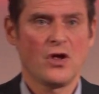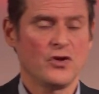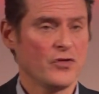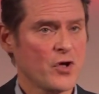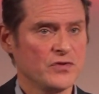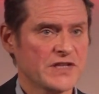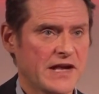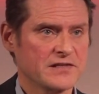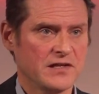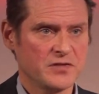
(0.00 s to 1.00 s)
not the
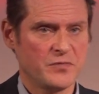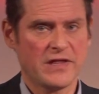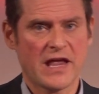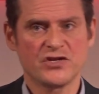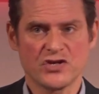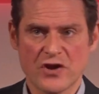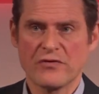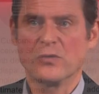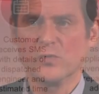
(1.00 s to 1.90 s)
contact center, but the engineering